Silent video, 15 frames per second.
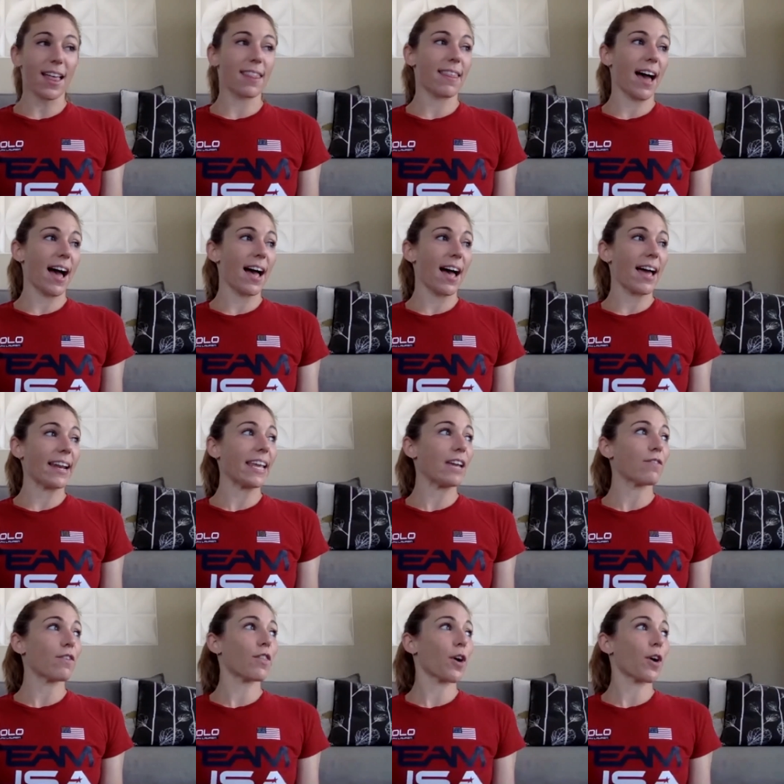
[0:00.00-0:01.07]
that
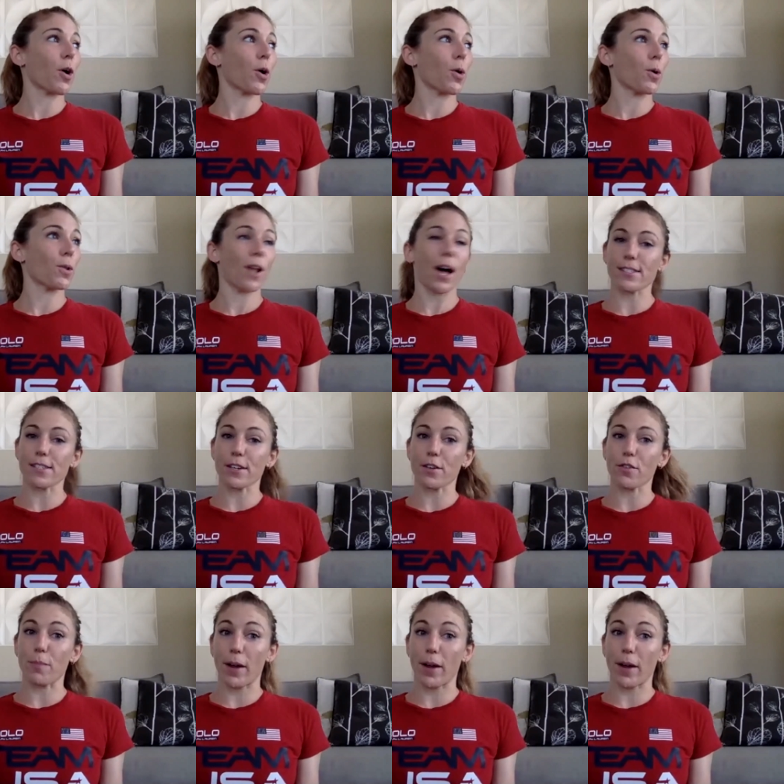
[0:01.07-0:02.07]
even though lots of my